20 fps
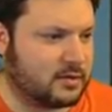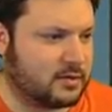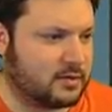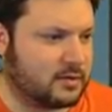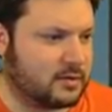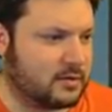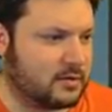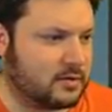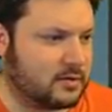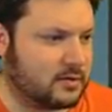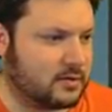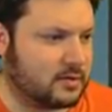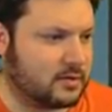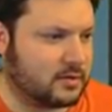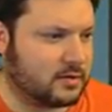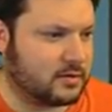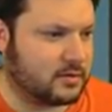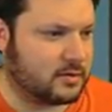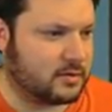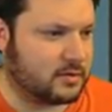
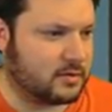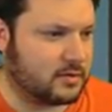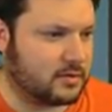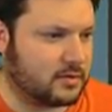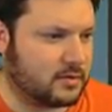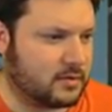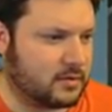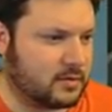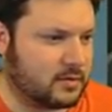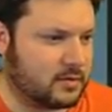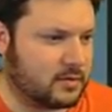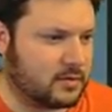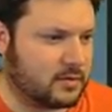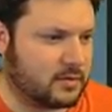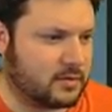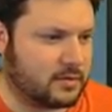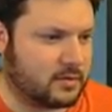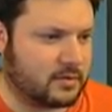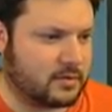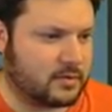
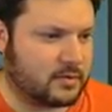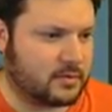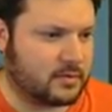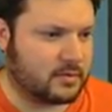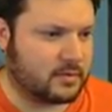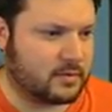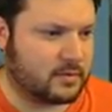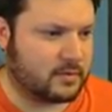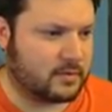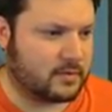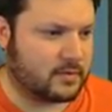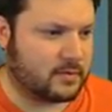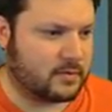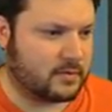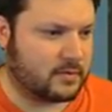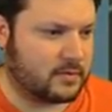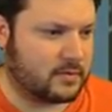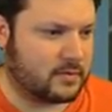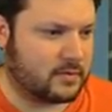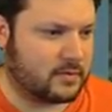
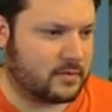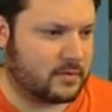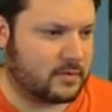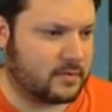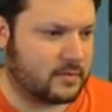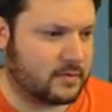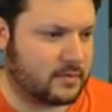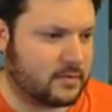[no speech]